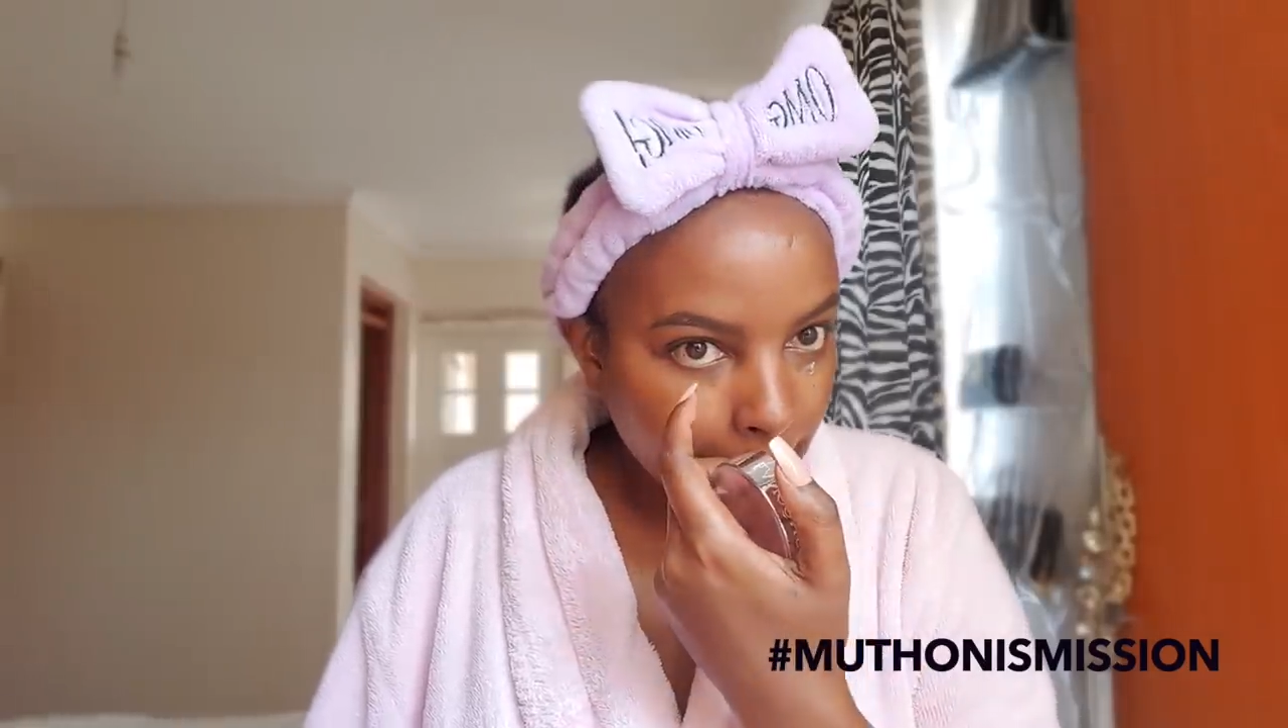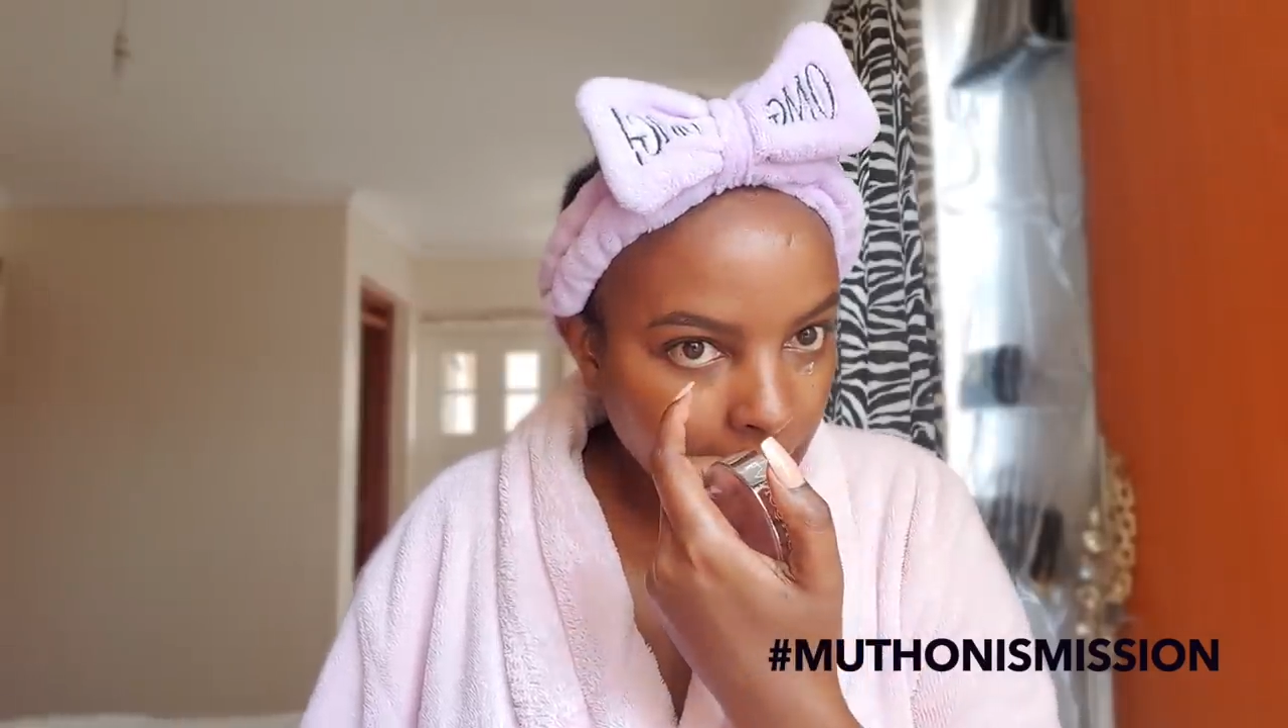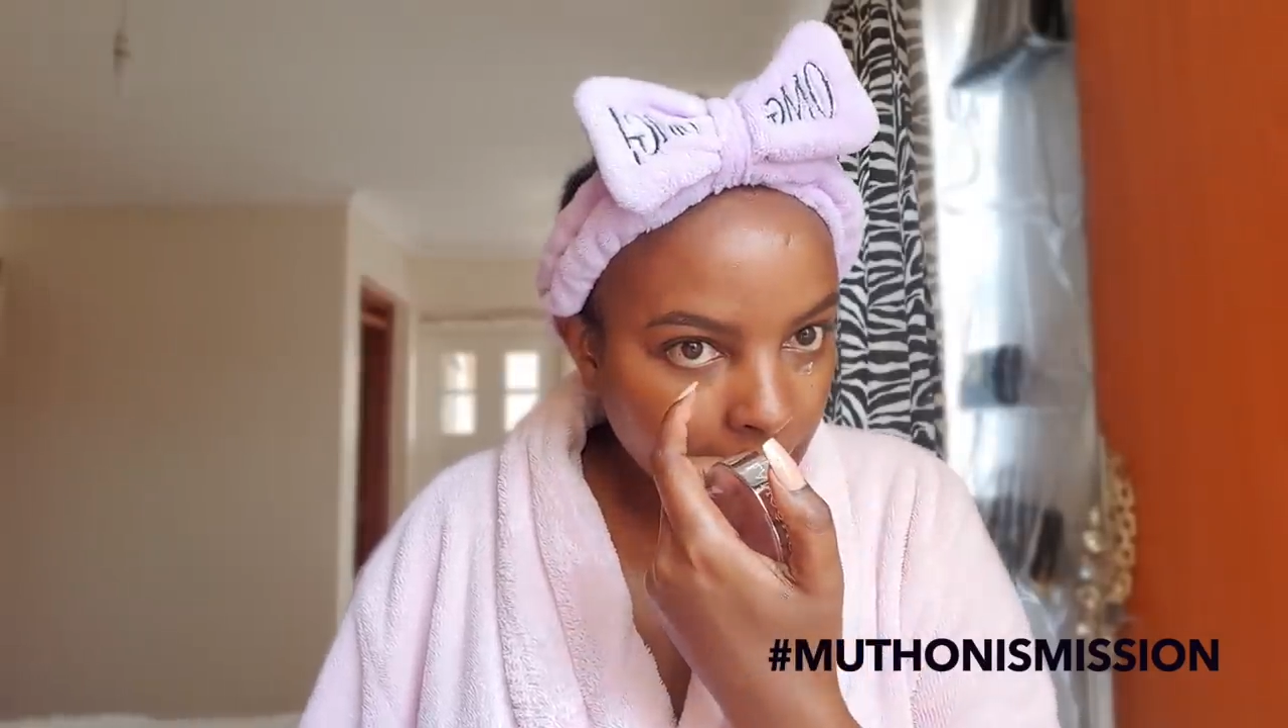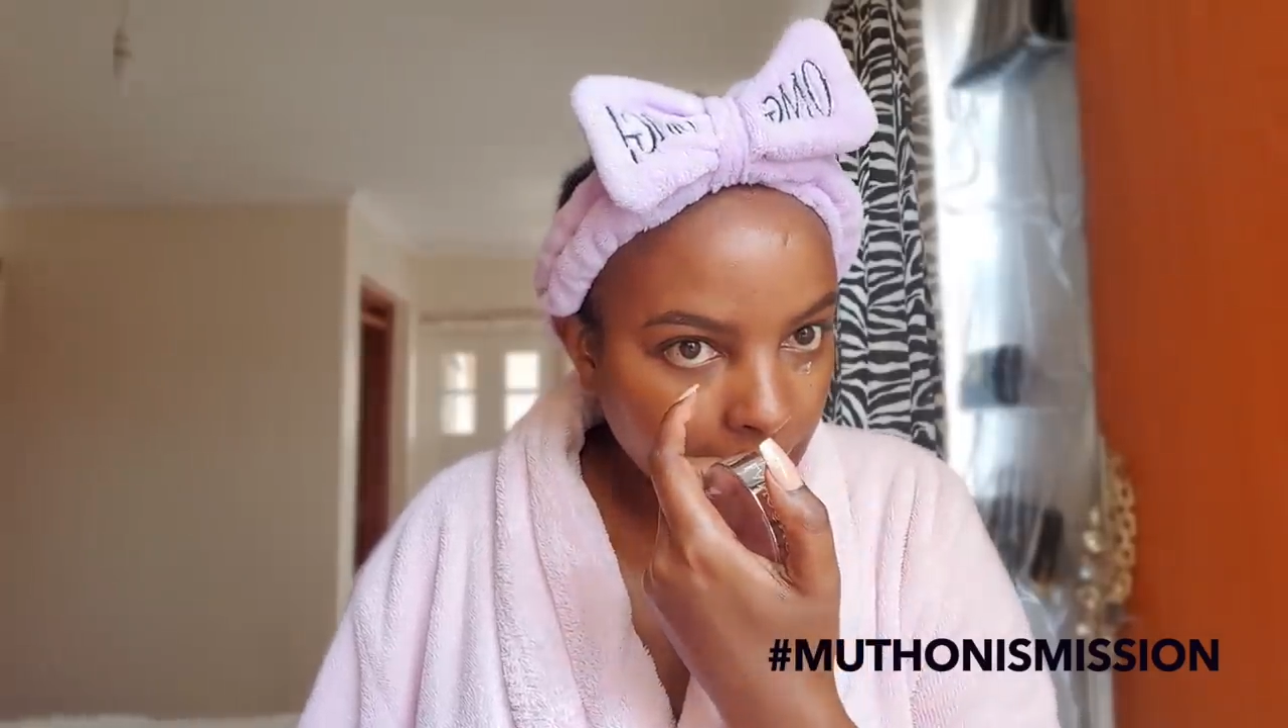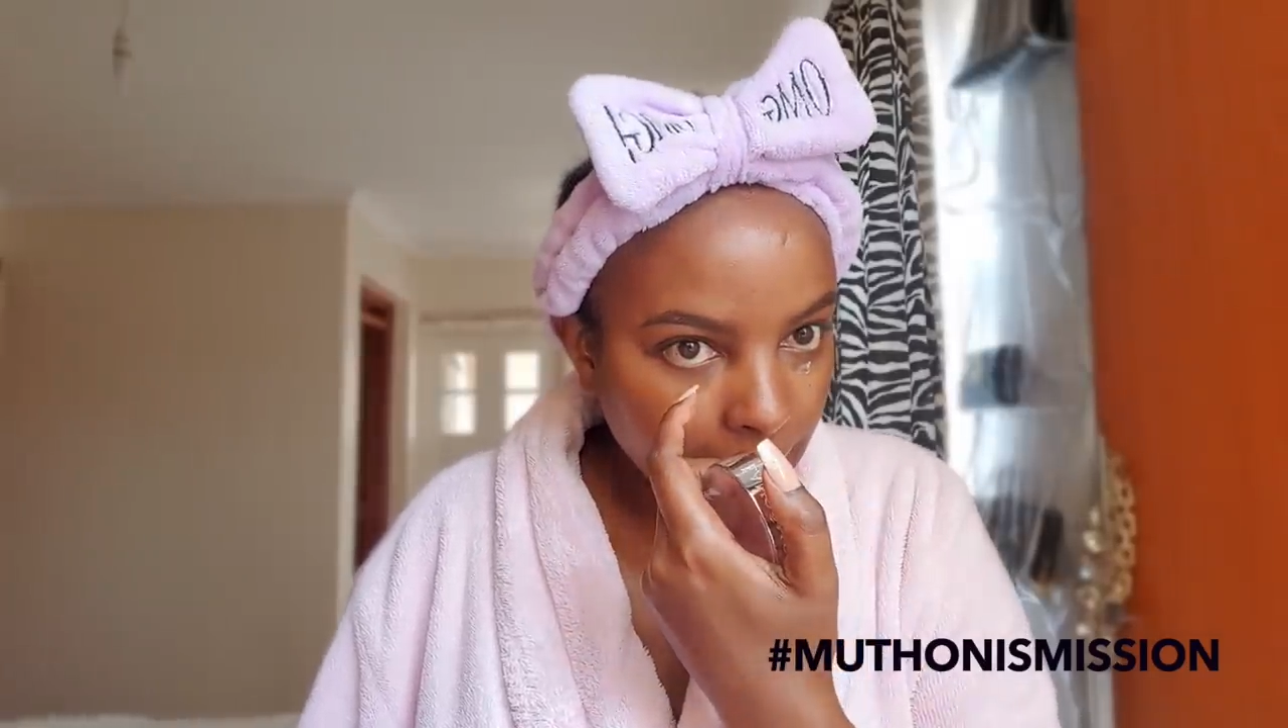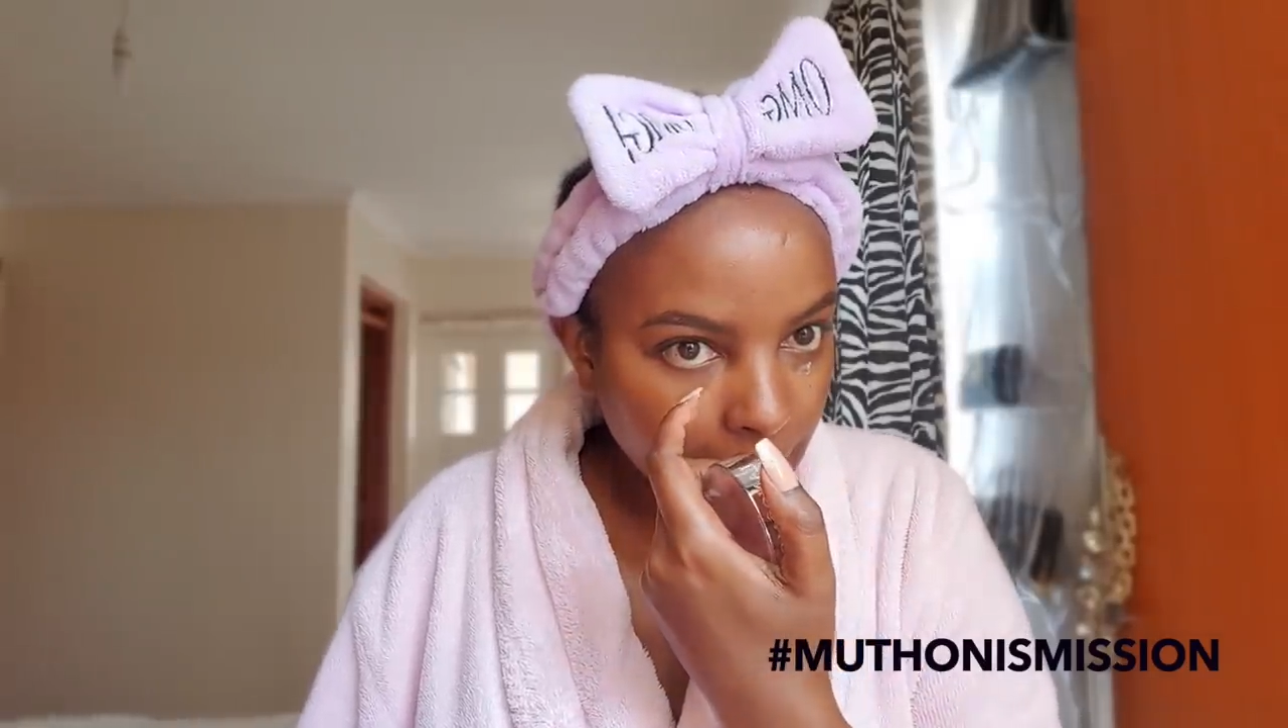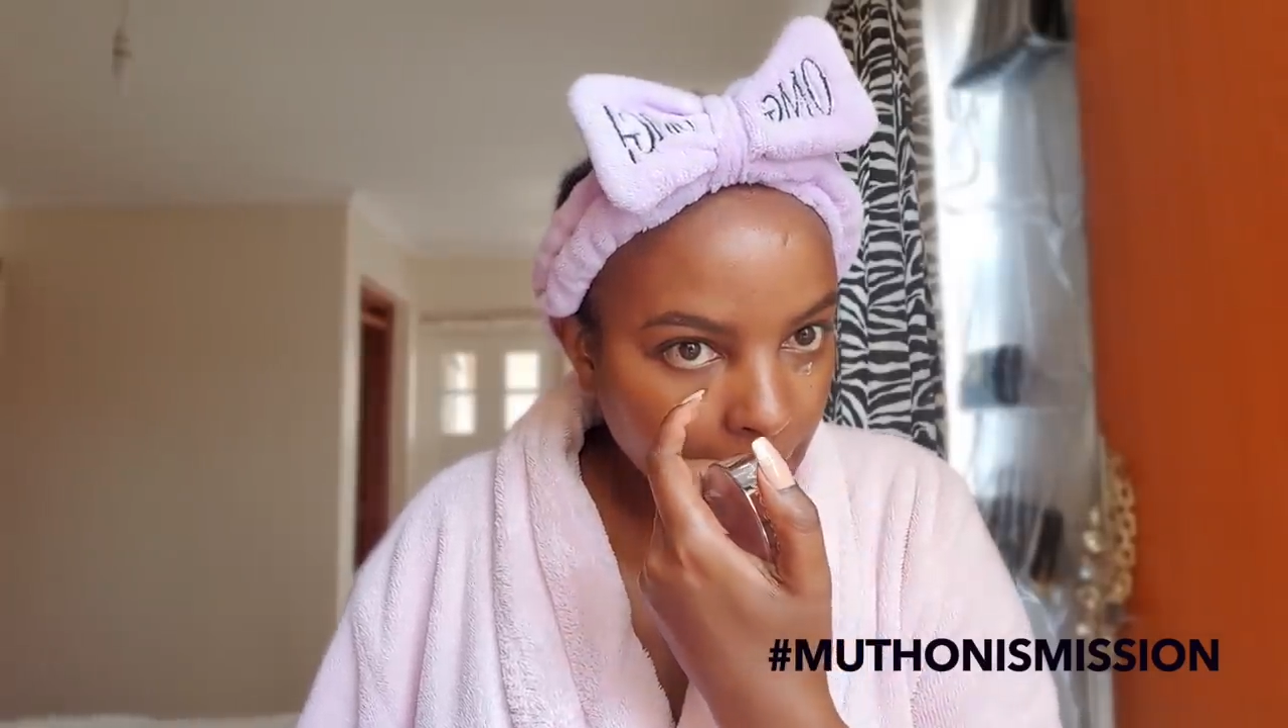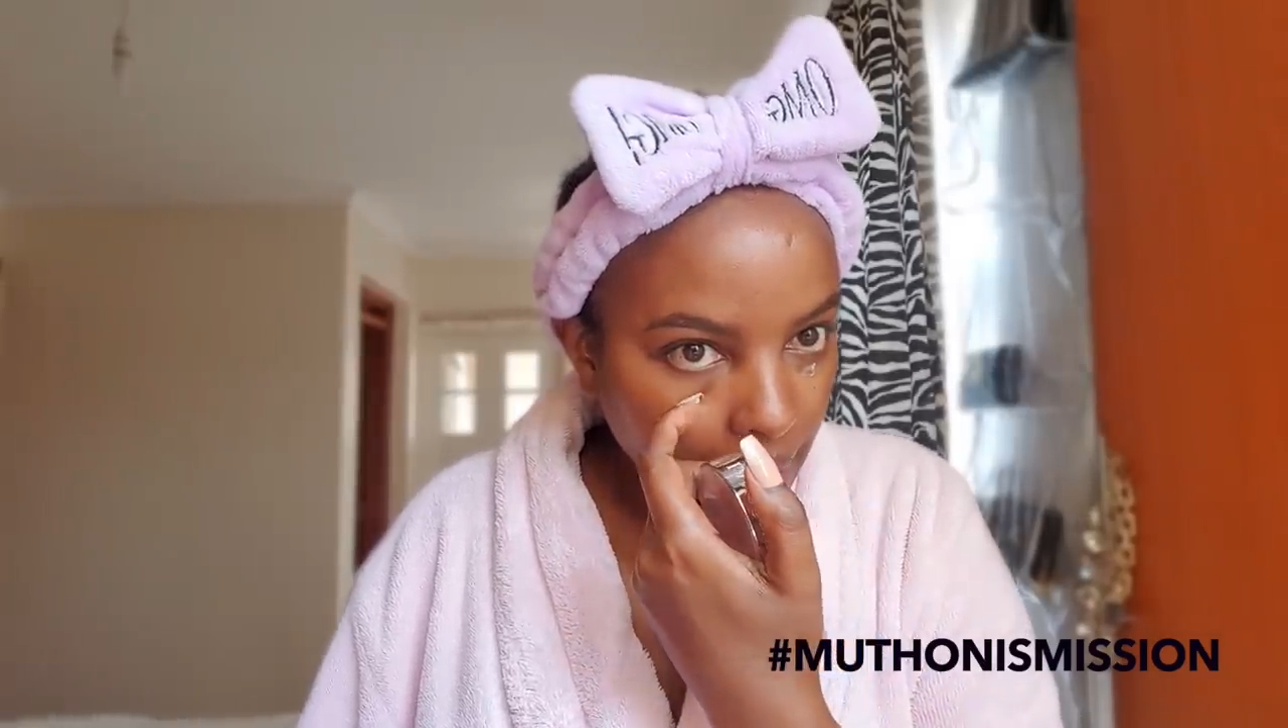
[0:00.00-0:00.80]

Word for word: under my